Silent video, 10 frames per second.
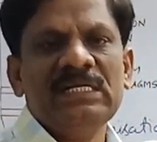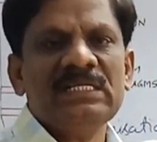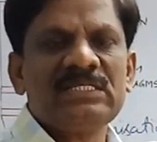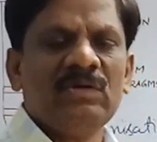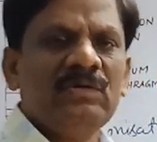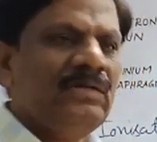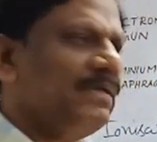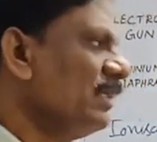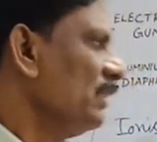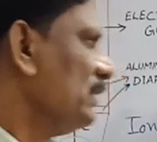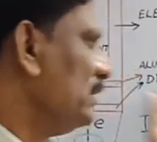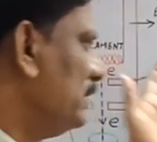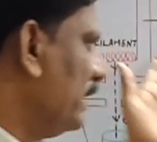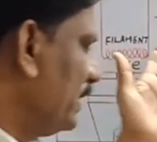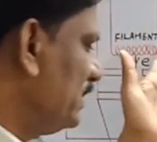So
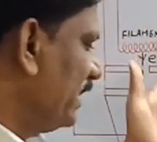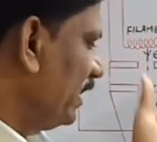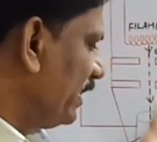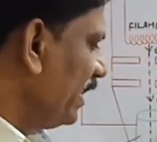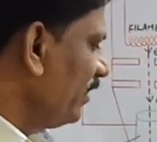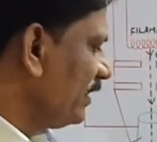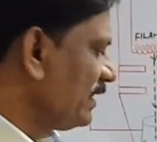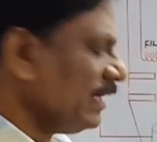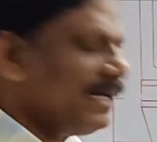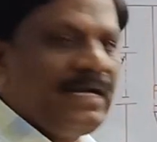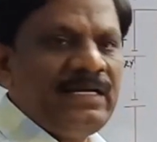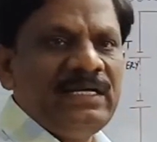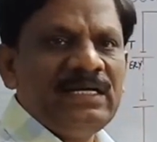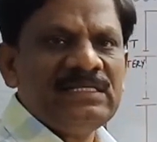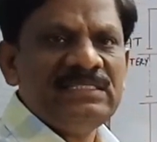the Davisson and
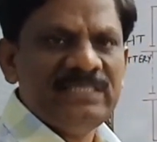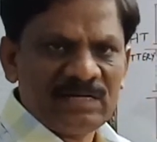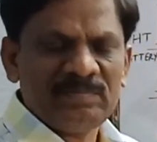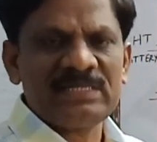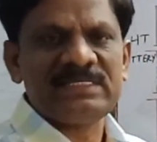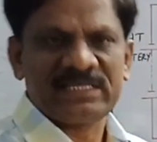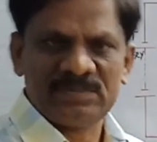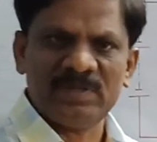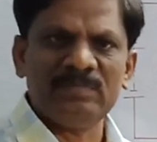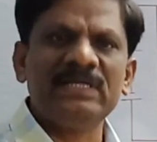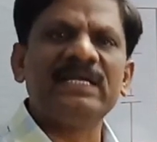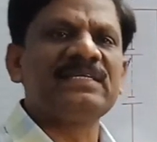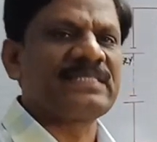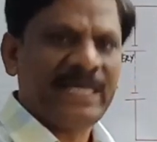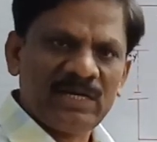Germer's experiment
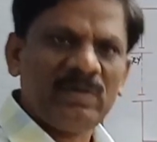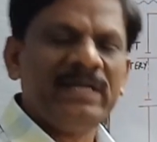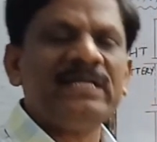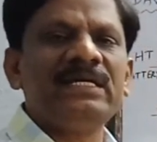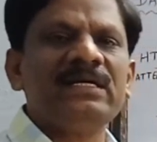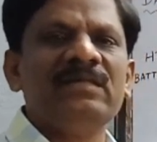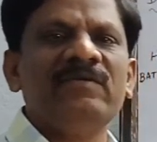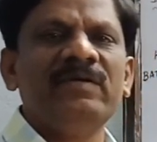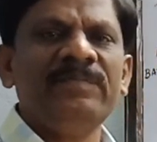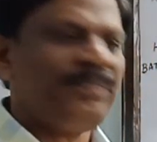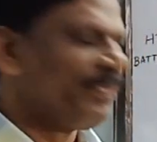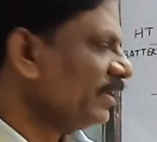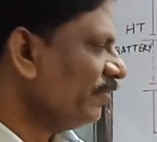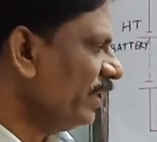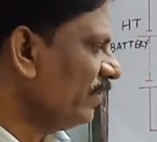has calculated the
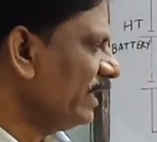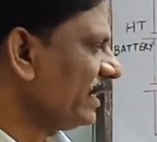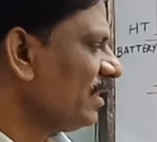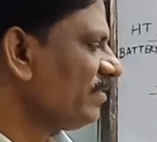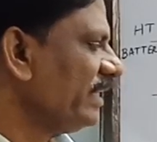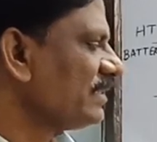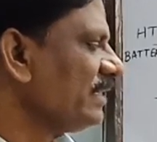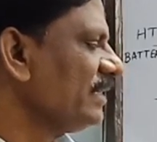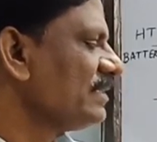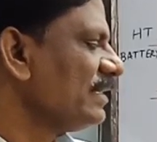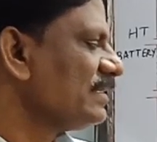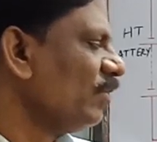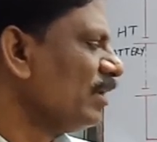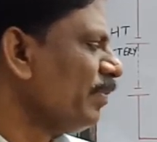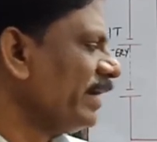wavelength of the X-rays as
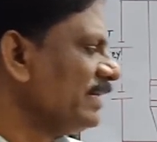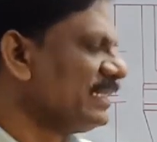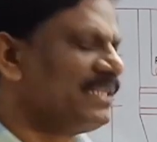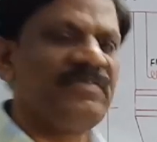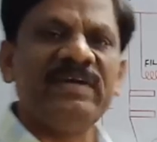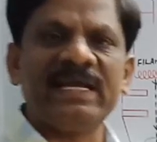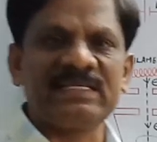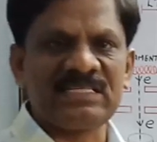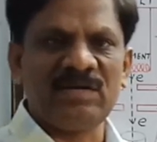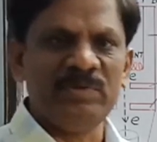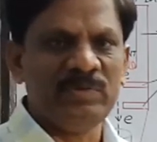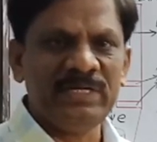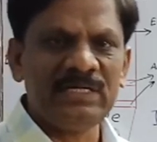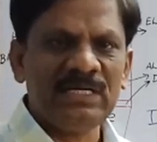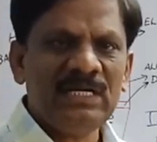1.65 angstrom
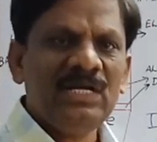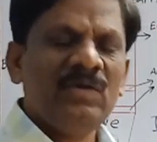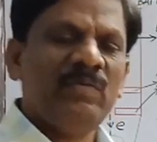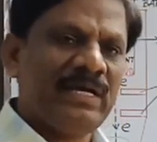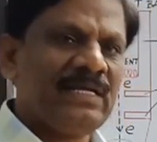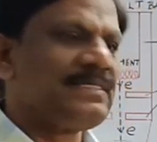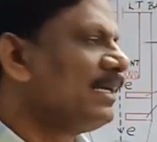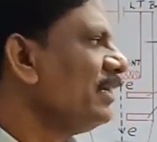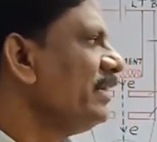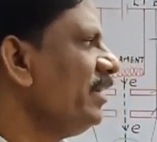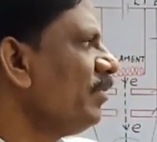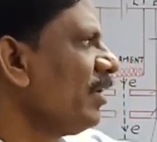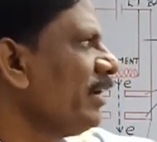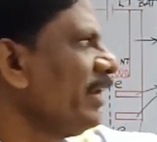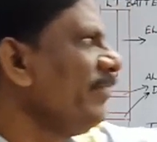unit, whereas de
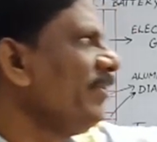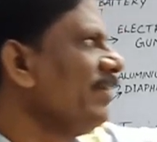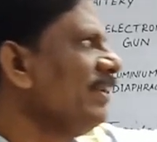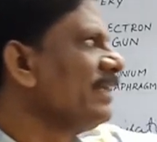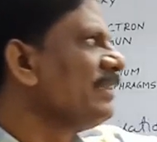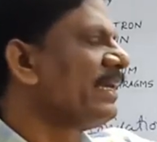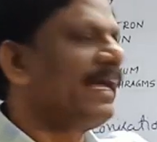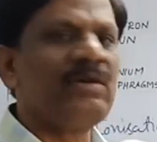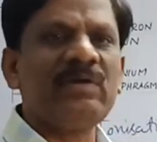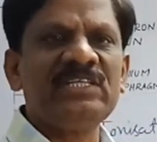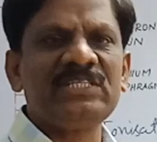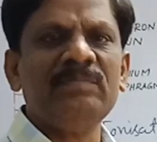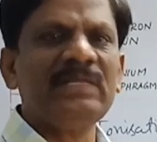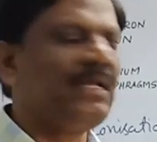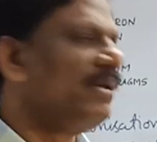Broglie wavelength calculation
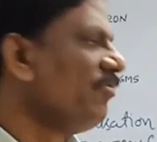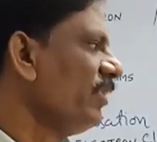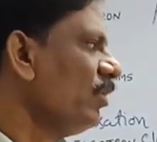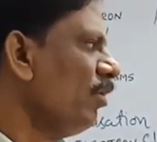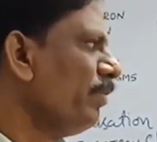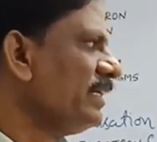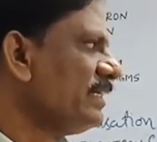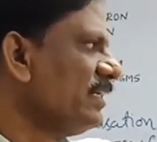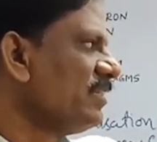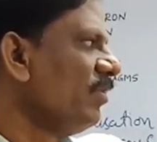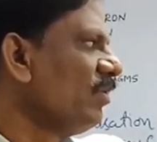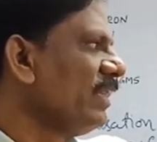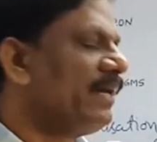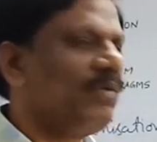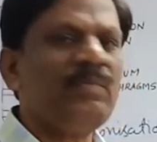method, if you go, means it is found
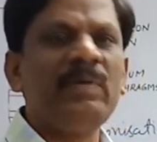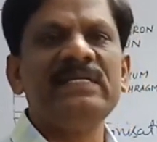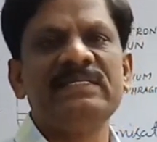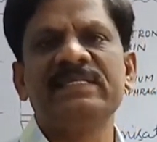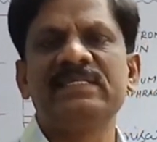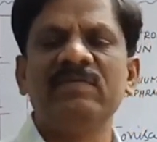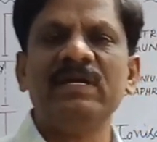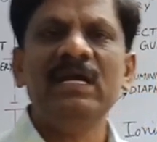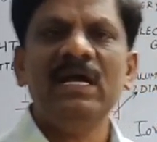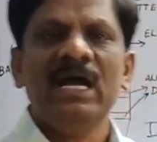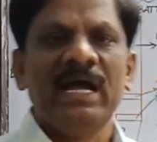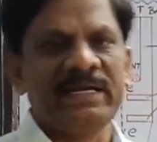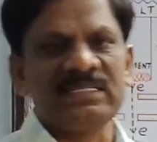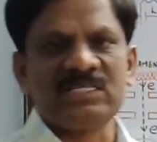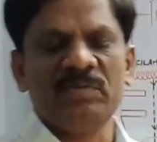that 1.67
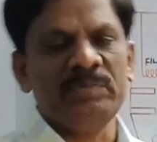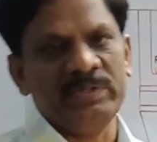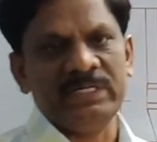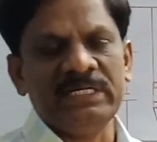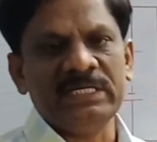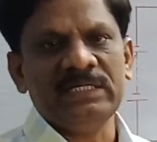angstrom unit.